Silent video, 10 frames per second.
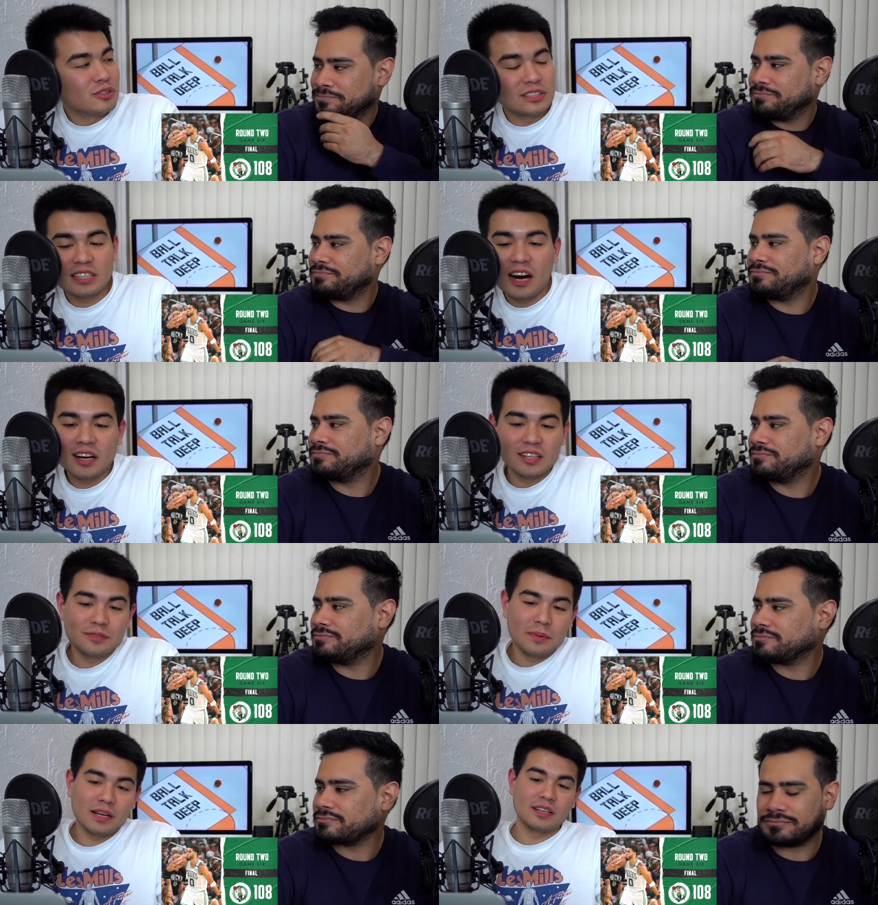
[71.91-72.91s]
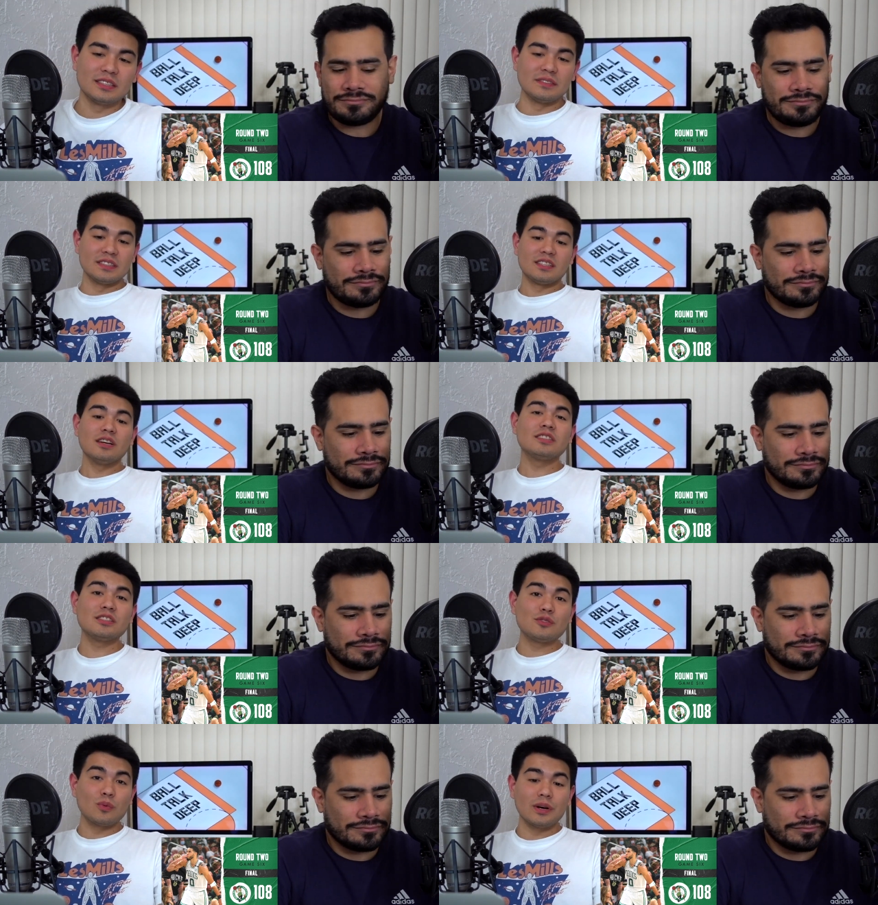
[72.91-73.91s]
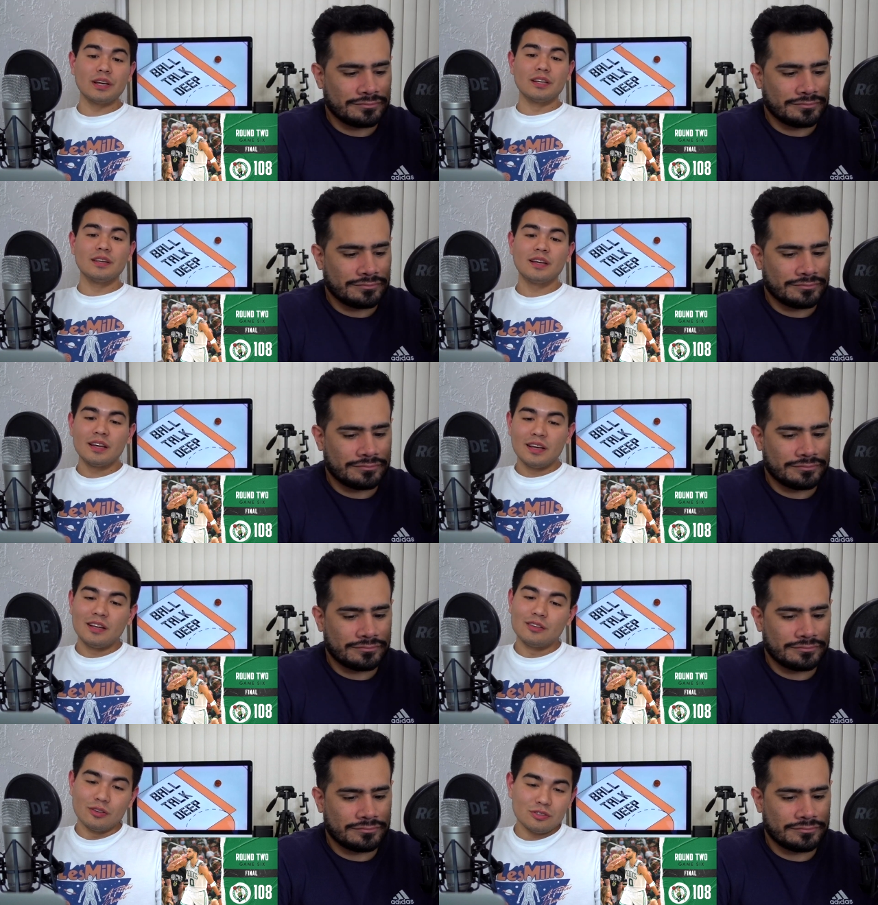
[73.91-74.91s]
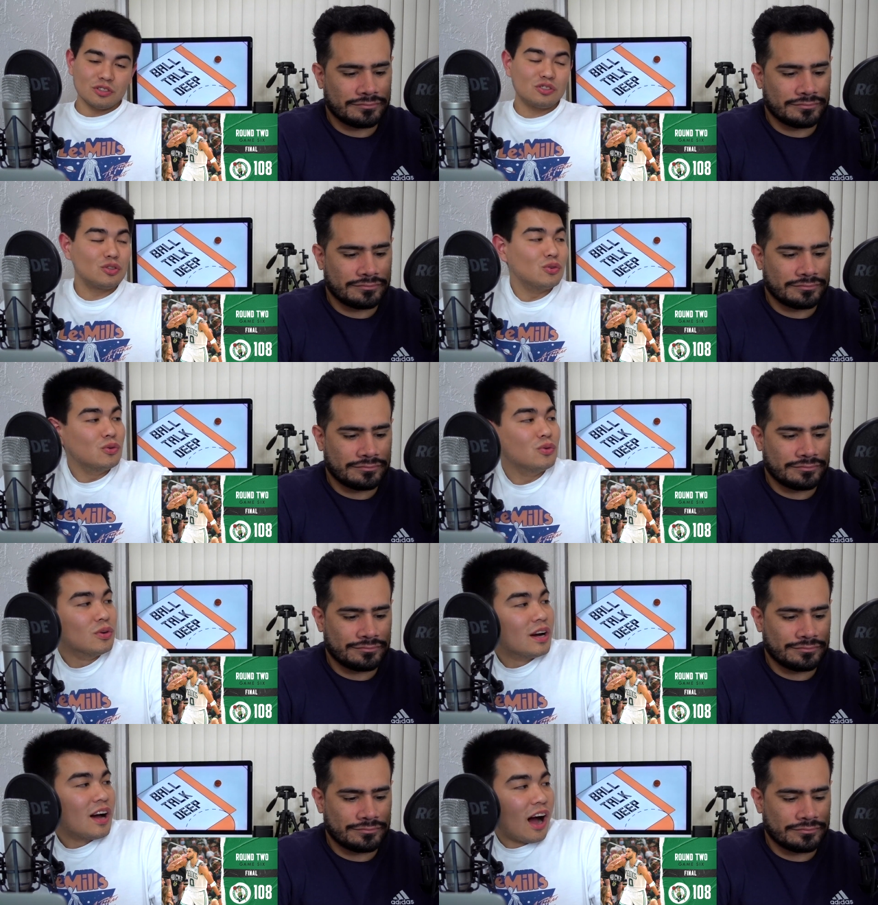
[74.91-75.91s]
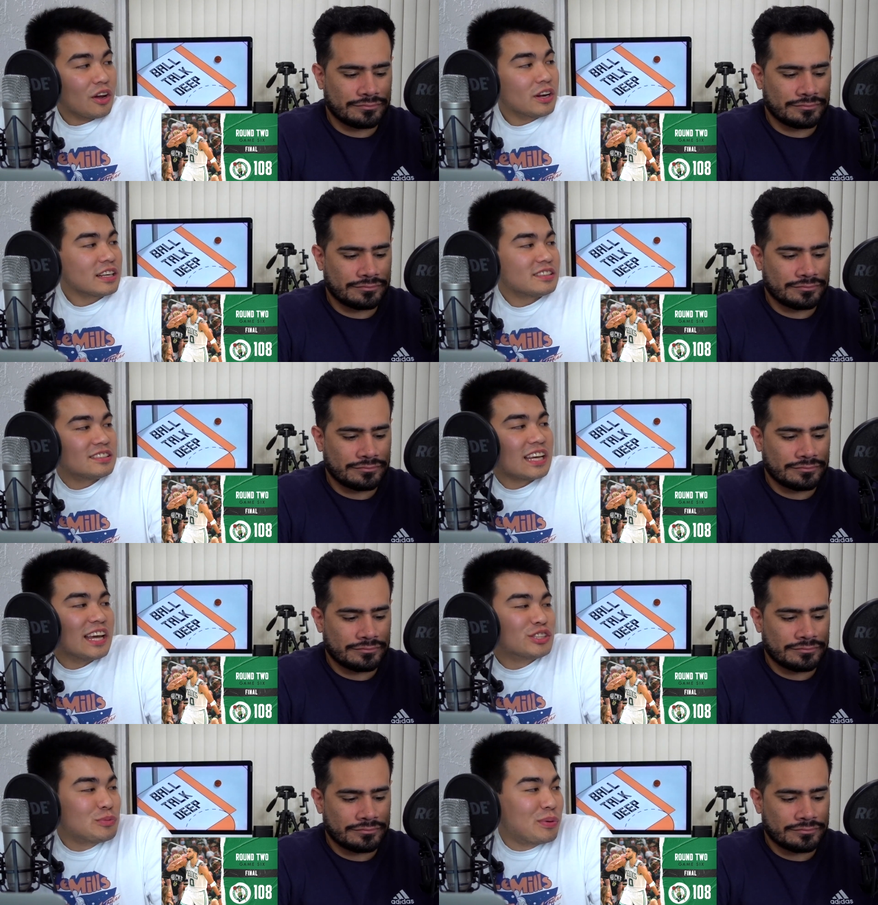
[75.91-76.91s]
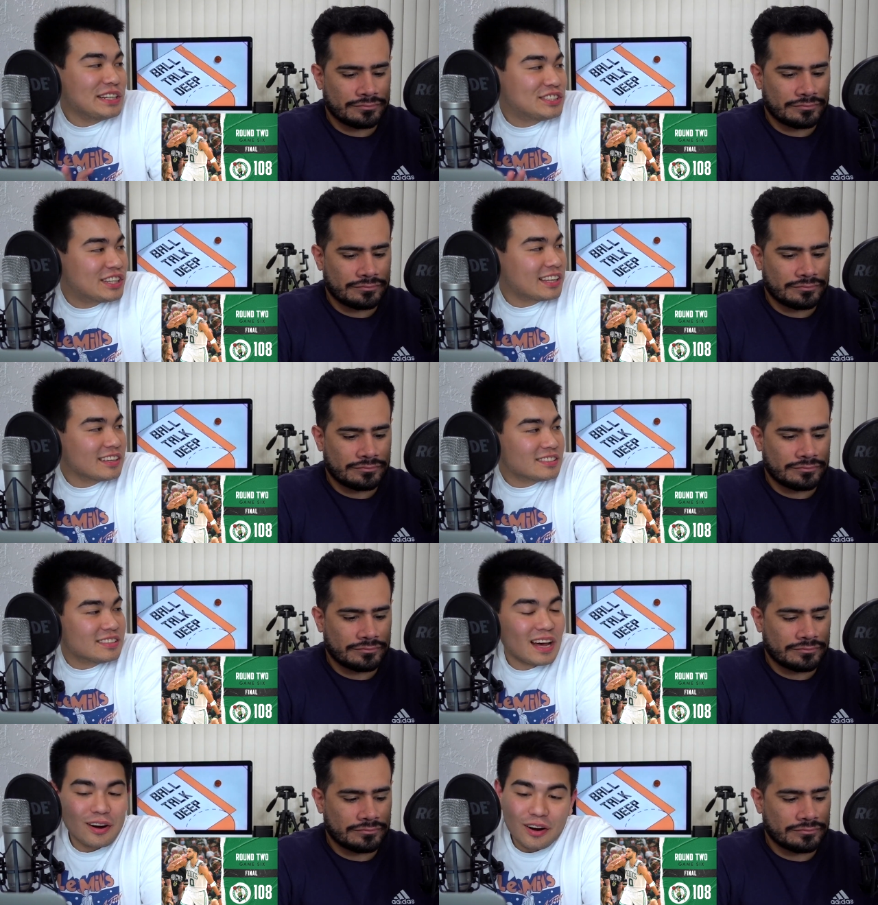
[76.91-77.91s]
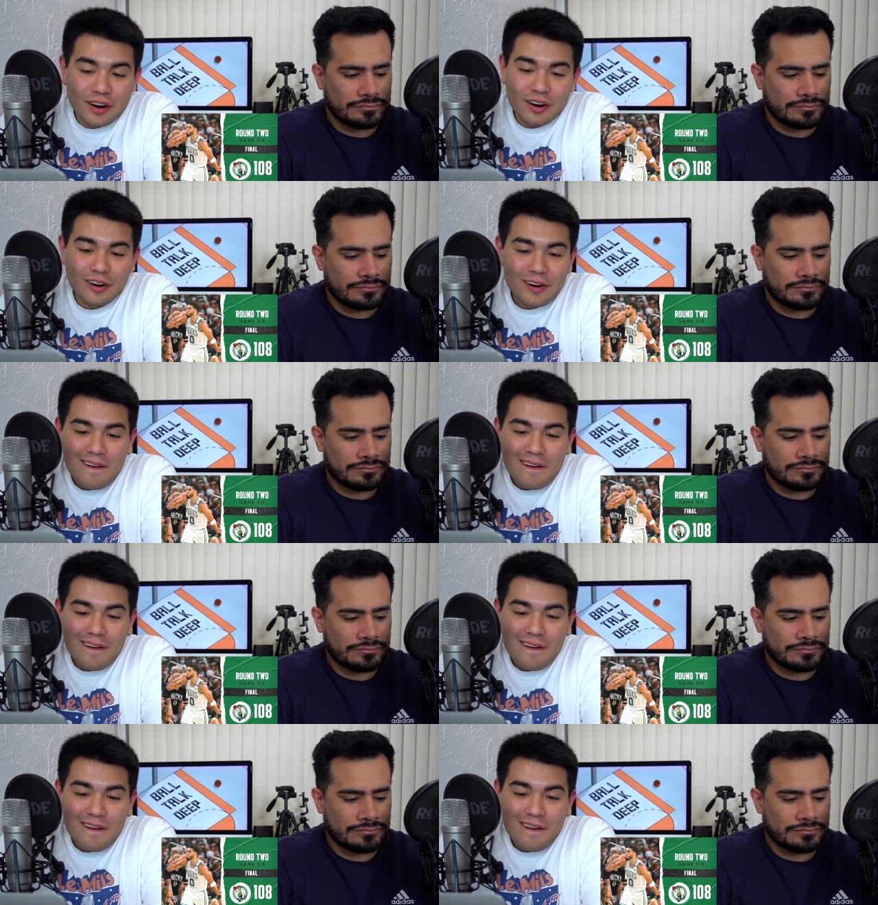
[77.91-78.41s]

Speaker 1: all the tiredness, man. Because if the Celtics win, those are two how you like to say it, spring chickens that are.